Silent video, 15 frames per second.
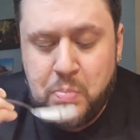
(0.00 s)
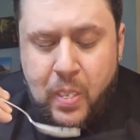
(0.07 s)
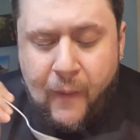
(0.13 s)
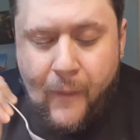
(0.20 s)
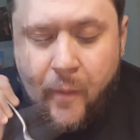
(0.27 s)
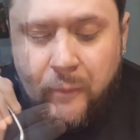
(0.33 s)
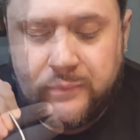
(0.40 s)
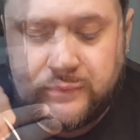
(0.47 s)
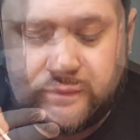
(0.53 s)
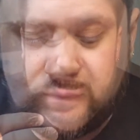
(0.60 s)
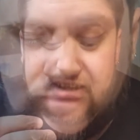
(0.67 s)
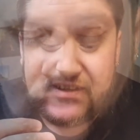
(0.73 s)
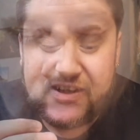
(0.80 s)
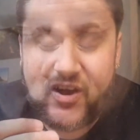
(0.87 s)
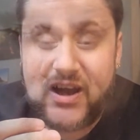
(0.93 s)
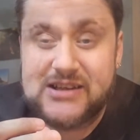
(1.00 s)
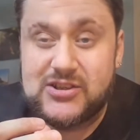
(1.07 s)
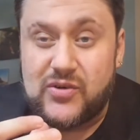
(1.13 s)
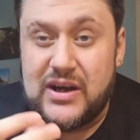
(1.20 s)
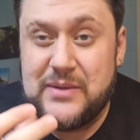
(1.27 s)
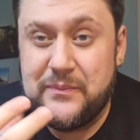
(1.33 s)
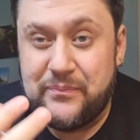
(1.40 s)
So when I just had the ice
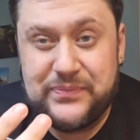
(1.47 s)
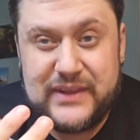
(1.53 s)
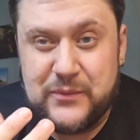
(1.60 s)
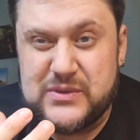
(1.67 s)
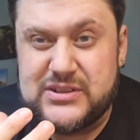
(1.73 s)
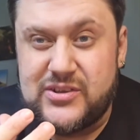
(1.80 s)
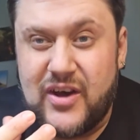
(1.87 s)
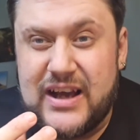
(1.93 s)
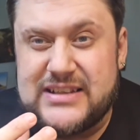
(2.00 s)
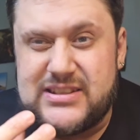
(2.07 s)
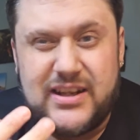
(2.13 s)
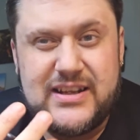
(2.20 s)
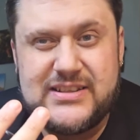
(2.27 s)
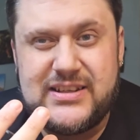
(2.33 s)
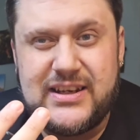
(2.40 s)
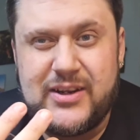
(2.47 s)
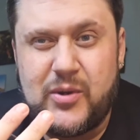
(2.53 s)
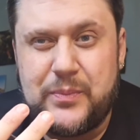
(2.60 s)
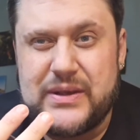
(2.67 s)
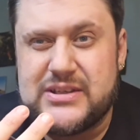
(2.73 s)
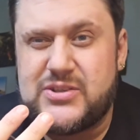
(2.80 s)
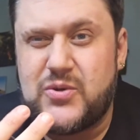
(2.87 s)
cream, it was nice. It is a
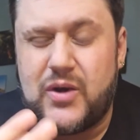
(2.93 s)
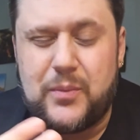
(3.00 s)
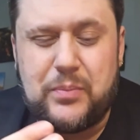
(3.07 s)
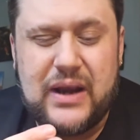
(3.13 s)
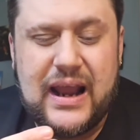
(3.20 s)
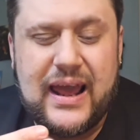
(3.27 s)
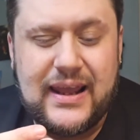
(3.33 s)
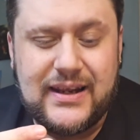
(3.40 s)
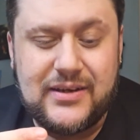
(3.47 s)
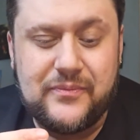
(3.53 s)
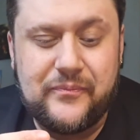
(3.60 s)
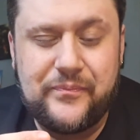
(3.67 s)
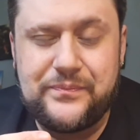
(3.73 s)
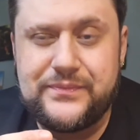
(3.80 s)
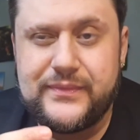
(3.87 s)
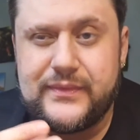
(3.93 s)
little bit sort of plain.